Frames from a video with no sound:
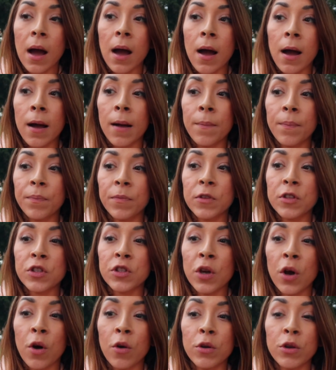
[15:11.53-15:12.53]
Um,
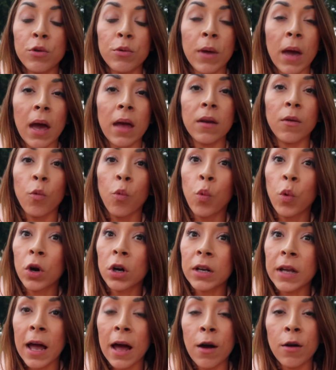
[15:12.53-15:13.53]
so you get
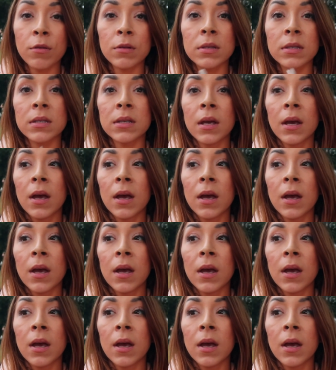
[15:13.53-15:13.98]
workouts,